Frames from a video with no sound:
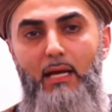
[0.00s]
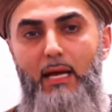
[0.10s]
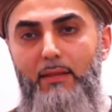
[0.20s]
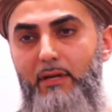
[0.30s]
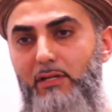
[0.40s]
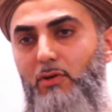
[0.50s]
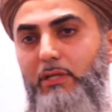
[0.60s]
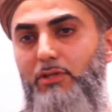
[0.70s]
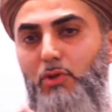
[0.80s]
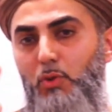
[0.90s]
And there is
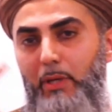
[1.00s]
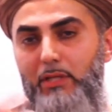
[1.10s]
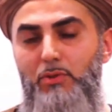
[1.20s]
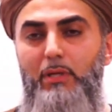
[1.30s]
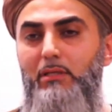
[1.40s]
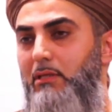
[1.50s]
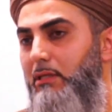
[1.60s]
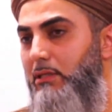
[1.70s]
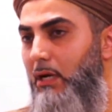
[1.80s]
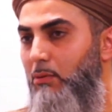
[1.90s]
only two ways to enter
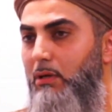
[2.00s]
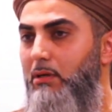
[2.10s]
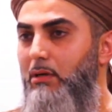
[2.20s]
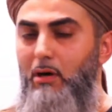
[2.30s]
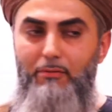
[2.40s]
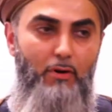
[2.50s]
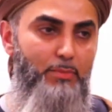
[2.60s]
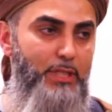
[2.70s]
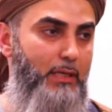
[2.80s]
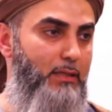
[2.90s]
the tower of
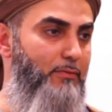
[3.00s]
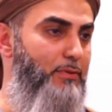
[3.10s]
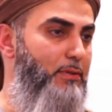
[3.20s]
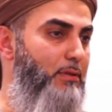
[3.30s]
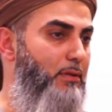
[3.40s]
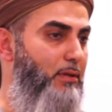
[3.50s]
objectives.